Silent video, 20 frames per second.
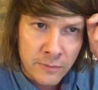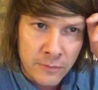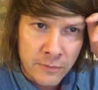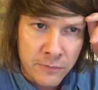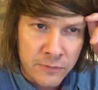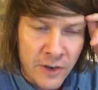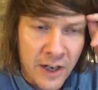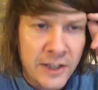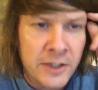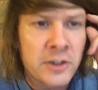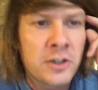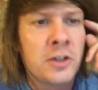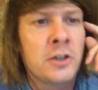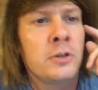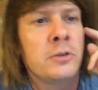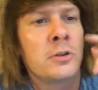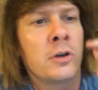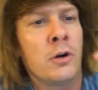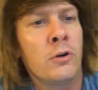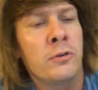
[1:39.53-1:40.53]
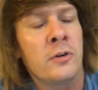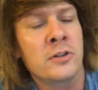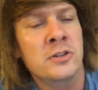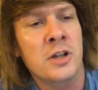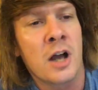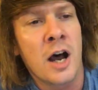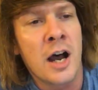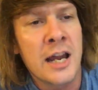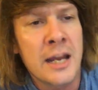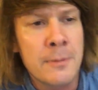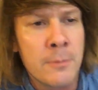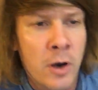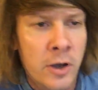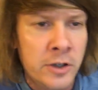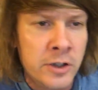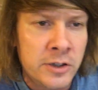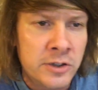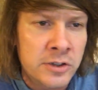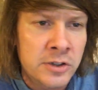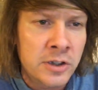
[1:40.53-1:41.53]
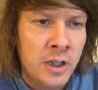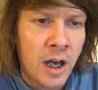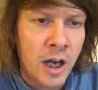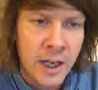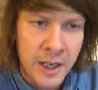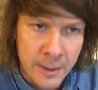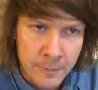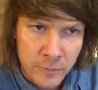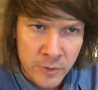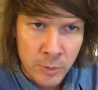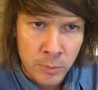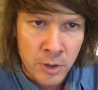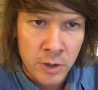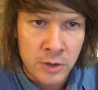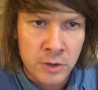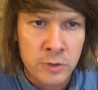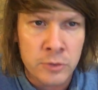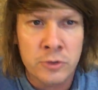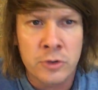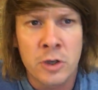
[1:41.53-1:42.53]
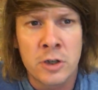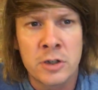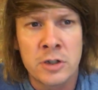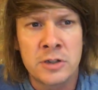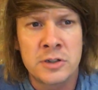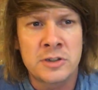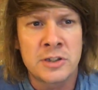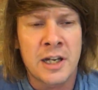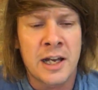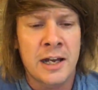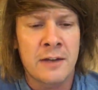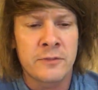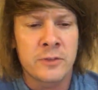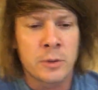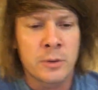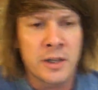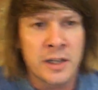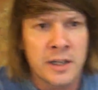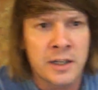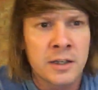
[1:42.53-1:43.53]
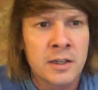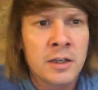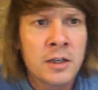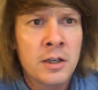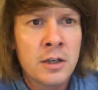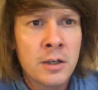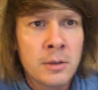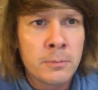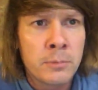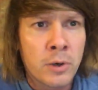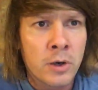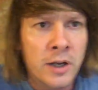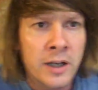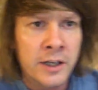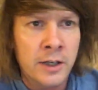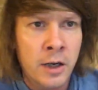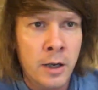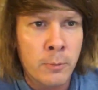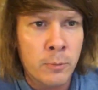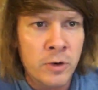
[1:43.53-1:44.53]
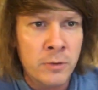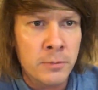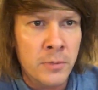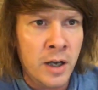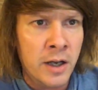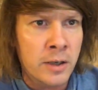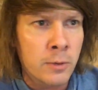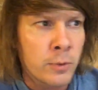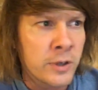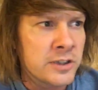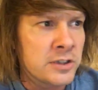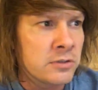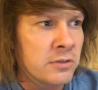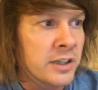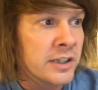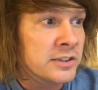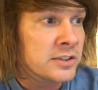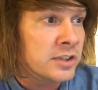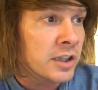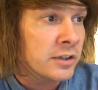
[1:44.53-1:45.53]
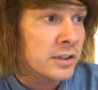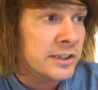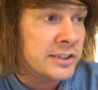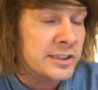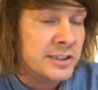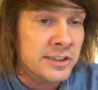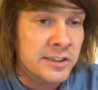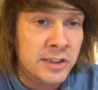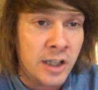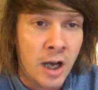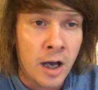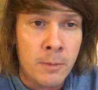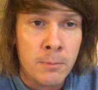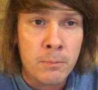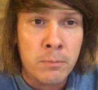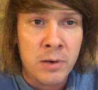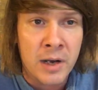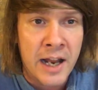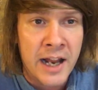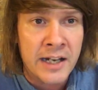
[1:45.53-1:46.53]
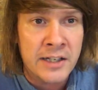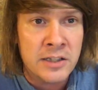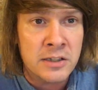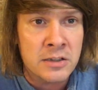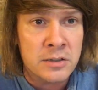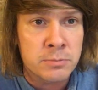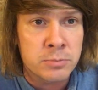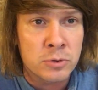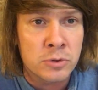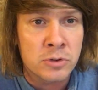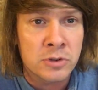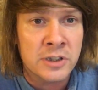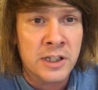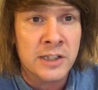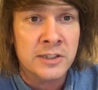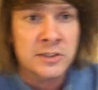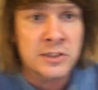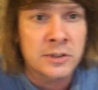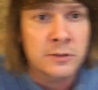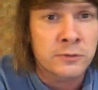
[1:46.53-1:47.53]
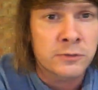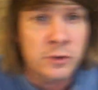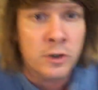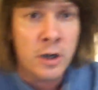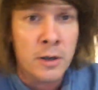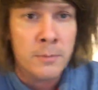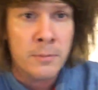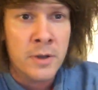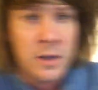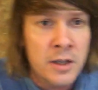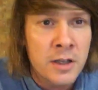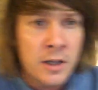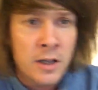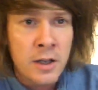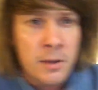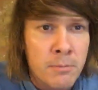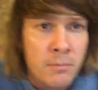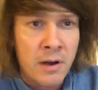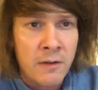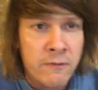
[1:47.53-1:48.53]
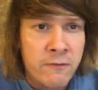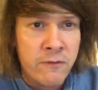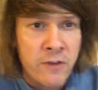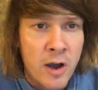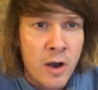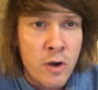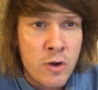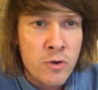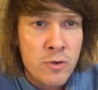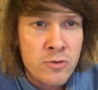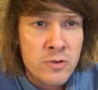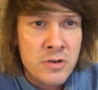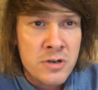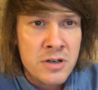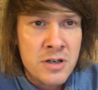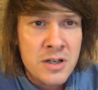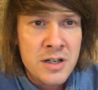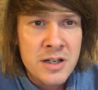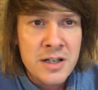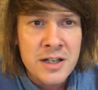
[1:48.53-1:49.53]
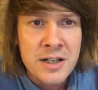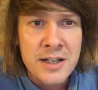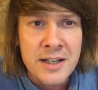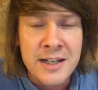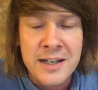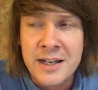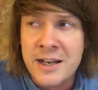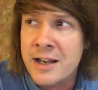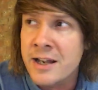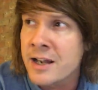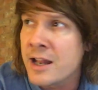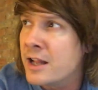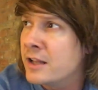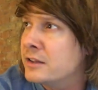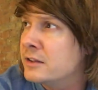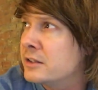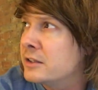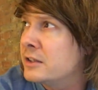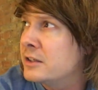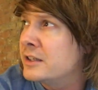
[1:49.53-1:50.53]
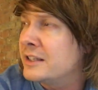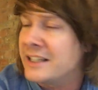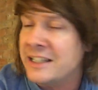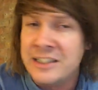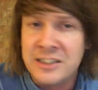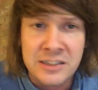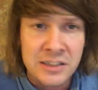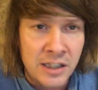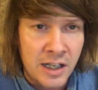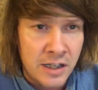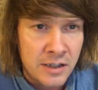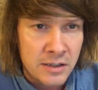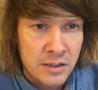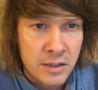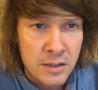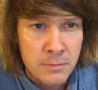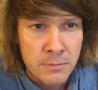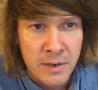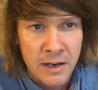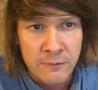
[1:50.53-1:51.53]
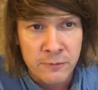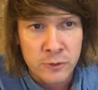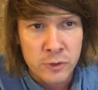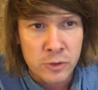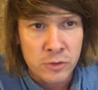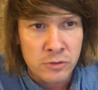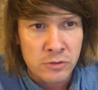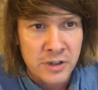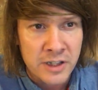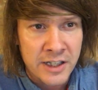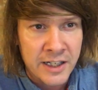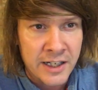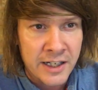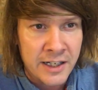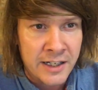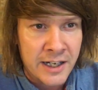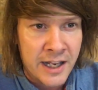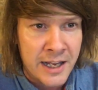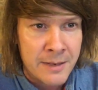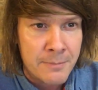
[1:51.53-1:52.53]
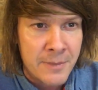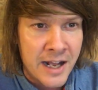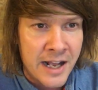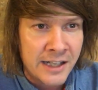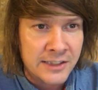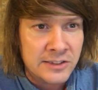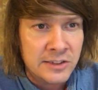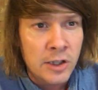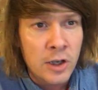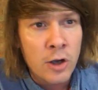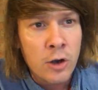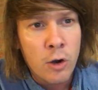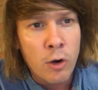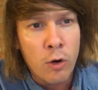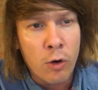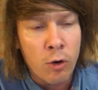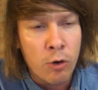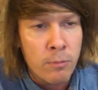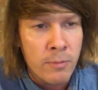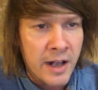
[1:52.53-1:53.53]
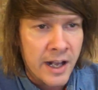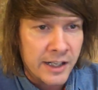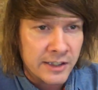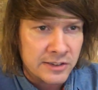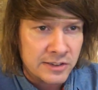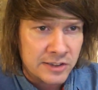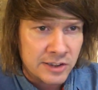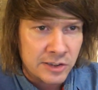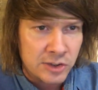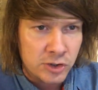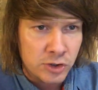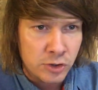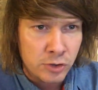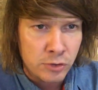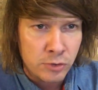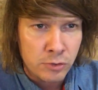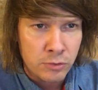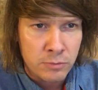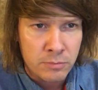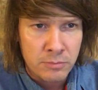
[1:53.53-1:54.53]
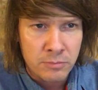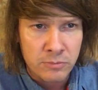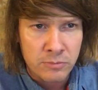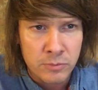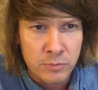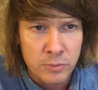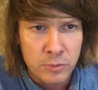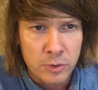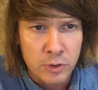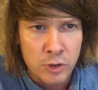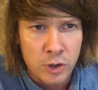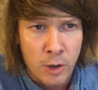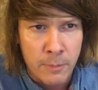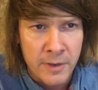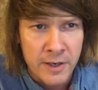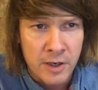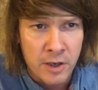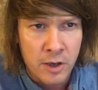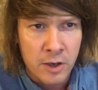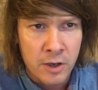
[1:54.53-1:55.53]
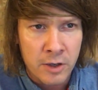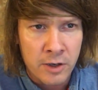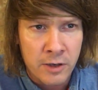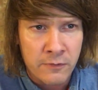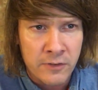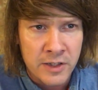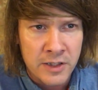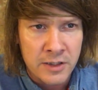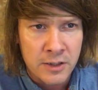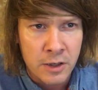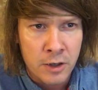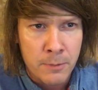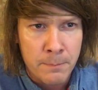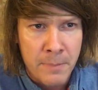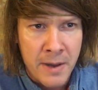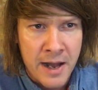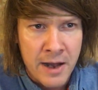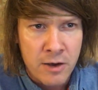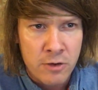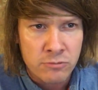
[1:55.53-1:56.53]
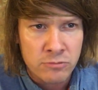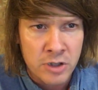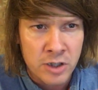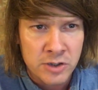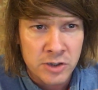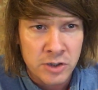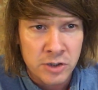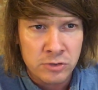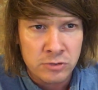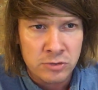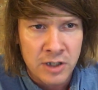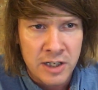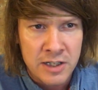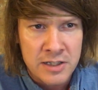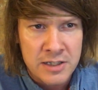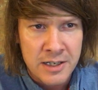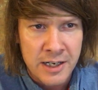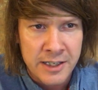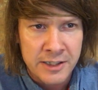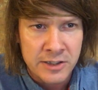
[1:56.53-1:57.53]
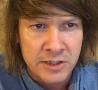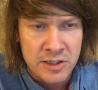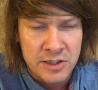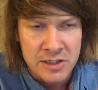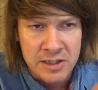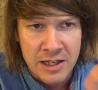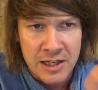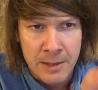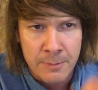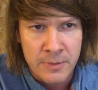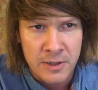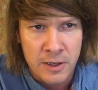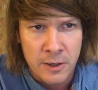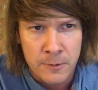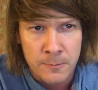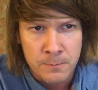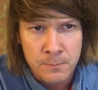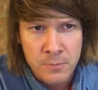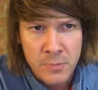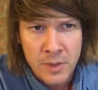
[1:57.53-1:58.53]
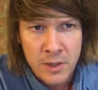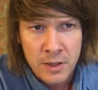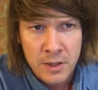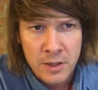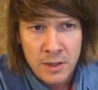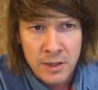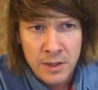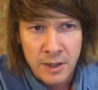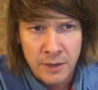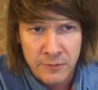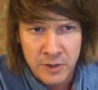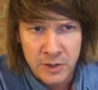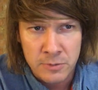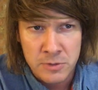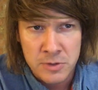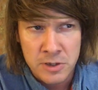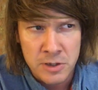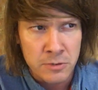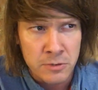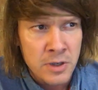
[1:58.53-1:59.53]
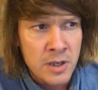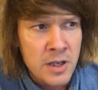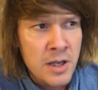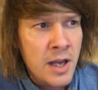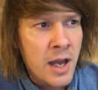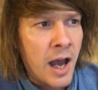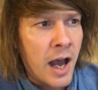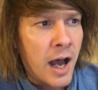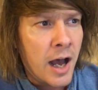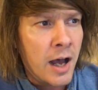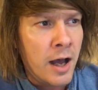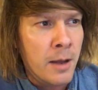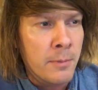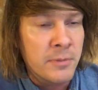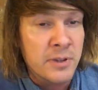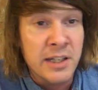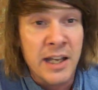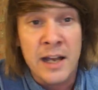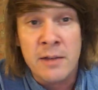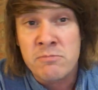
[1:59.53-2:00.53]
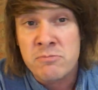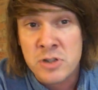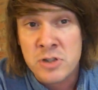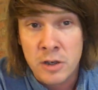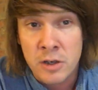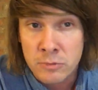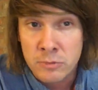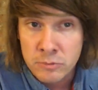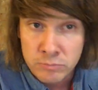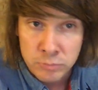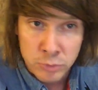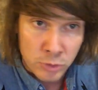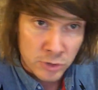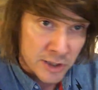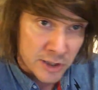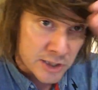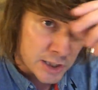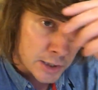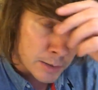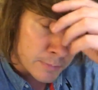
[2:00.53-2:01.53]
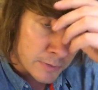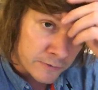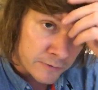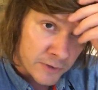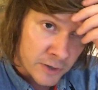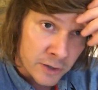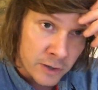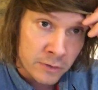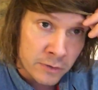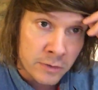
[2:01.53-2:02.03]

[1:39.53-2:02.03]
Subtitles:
Thank you, Colt Foster. I am honoured. I am the one who's honoured to have you here, putting up with my wittering. So this is Unplanned, broadcasting from my phone in London, East London, Bethnal Green. Hey, Max. Oh, Max, did you comment on the video about Russian translations? Let me know. I think it was you. Yeah, so broadcasting on my phone,